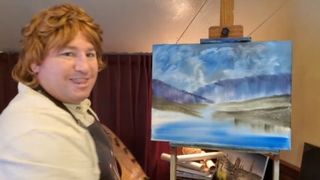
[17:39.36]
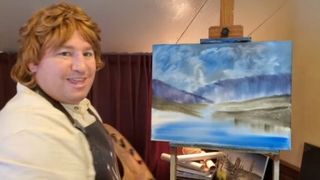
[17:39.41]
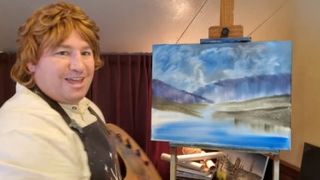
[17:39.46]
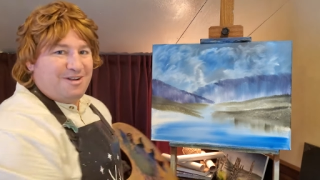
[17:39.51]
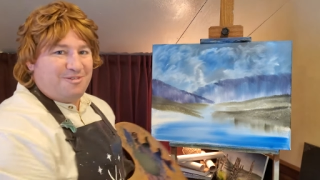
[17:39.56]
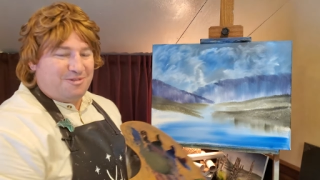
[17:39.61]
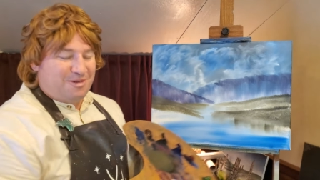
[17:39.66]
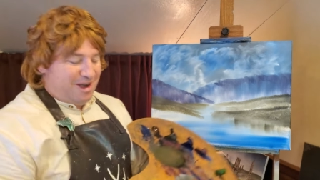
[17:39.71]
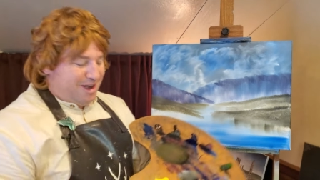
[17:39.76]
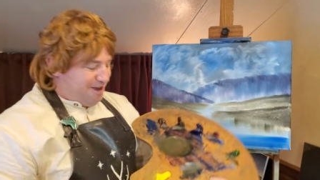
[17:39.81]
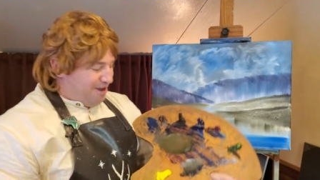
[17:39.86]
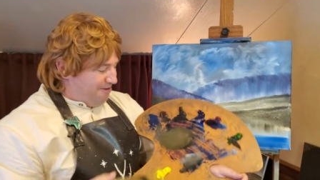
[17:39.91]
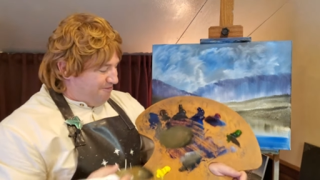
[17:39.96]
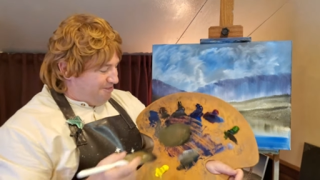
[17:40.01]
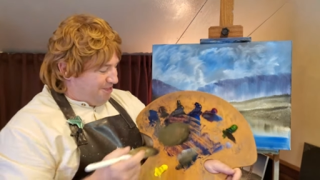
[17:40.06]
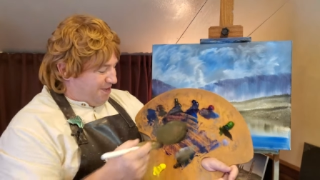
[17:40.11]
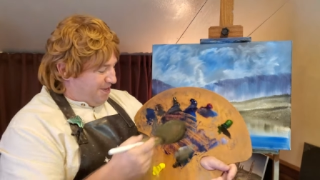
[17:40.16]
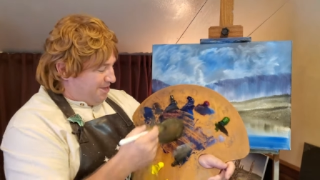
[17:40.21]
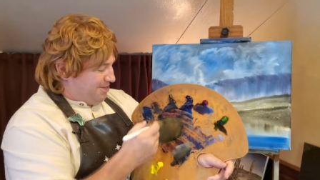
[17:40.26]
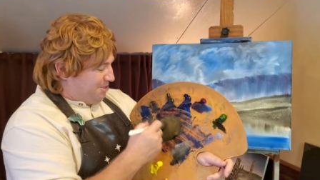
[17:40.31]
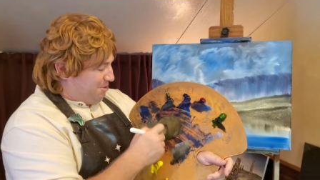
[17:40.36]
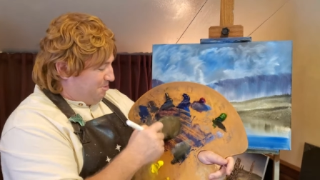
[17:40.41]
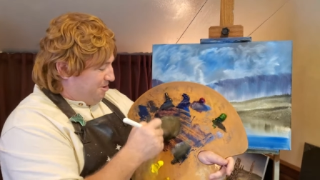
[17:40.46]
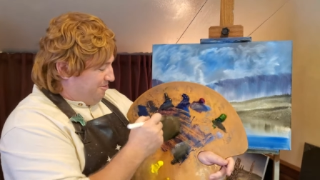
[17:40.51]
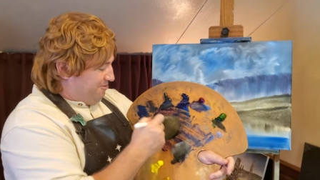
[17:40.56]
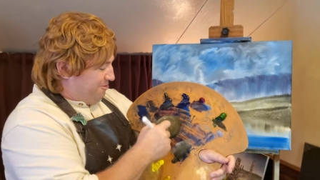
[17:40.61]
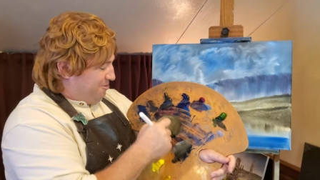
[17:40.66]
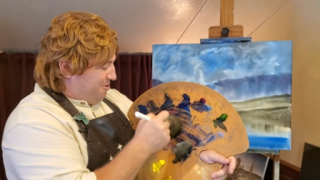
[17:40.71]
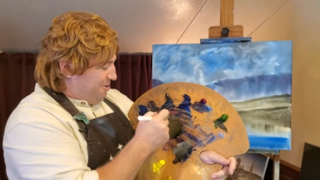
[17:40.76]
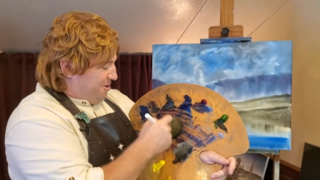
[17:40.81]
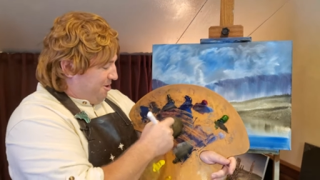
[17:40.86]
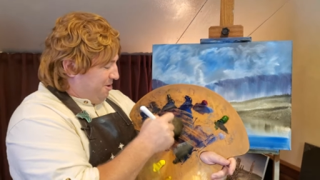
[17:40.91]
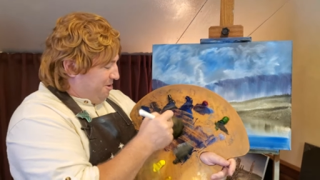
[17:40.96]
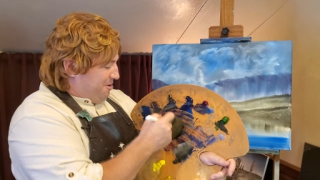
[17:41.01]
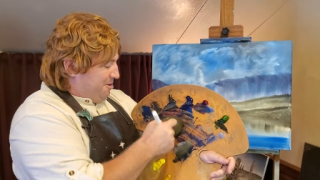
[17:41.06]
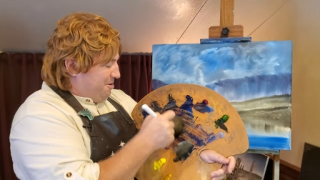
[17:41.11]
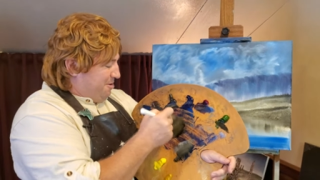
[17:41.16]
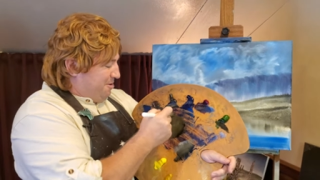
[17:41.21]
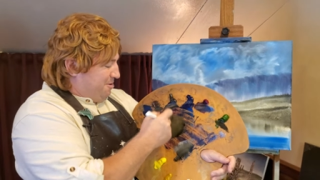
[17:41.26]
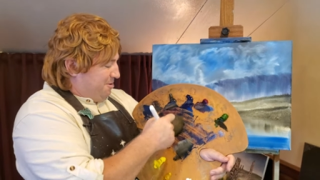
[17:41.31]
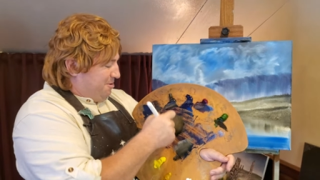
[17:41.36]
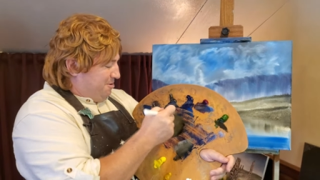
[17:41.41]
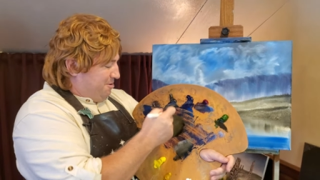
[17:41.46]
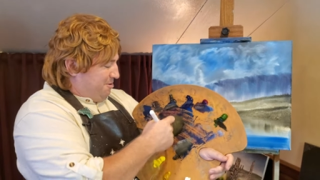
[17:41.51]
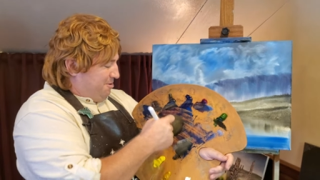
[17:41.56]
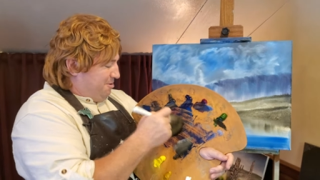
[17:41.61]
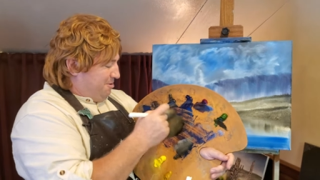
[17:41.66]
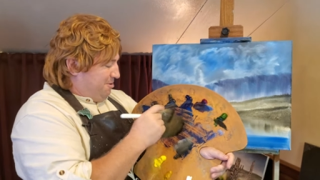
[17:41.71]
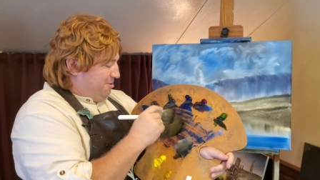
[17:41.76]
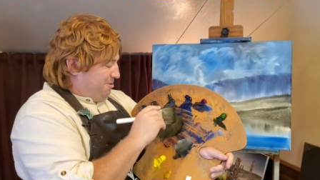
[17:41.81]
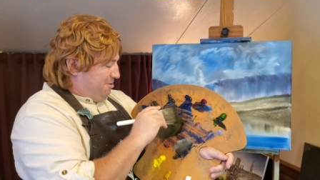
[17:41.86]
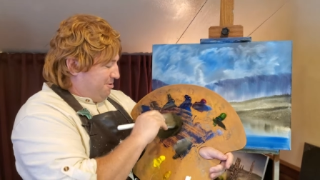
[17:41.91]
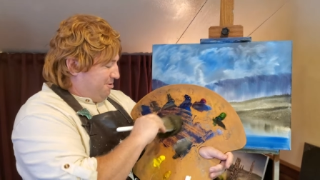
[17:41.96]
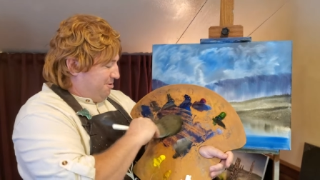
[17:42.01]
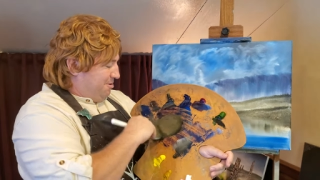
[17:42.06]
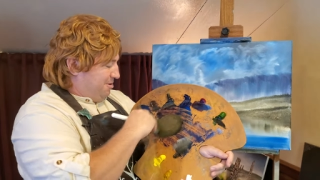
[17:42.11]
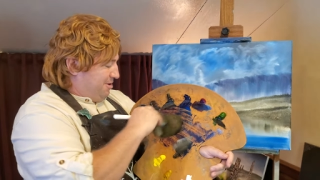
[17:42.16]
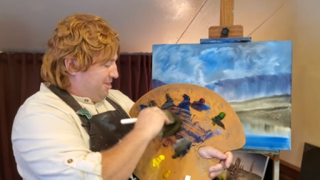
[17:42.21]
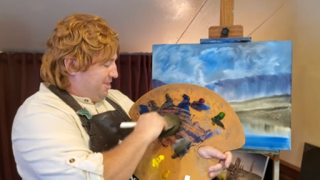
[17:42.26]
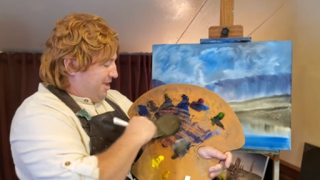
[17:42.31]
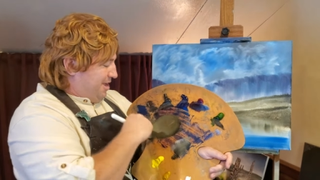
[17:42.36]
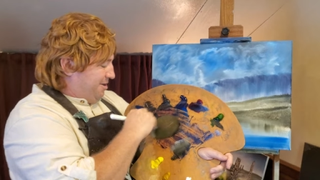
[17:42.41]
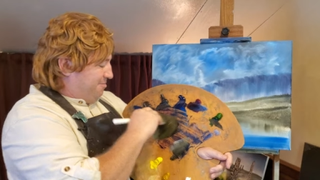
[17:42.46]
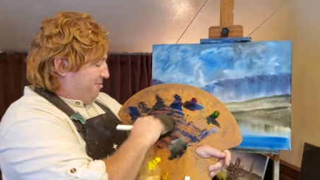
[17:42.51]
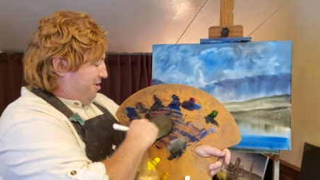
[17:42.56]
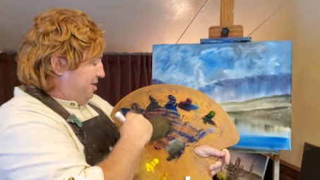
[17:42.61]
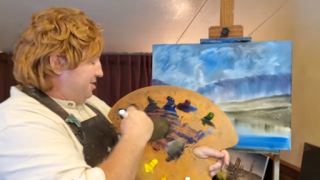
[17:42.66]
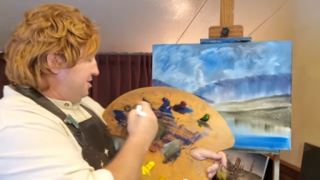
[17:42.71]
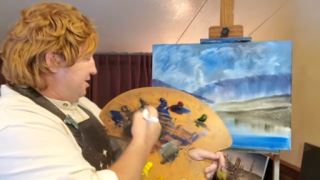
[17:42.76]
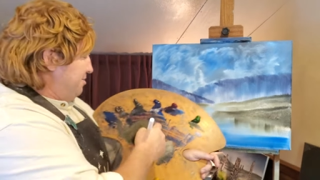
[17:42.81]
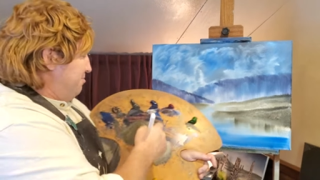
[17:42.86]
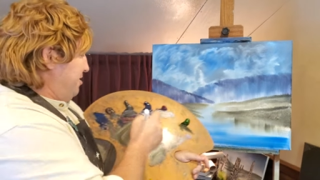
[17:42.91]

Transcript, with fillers: that right off the easel before. Oh, and that makes a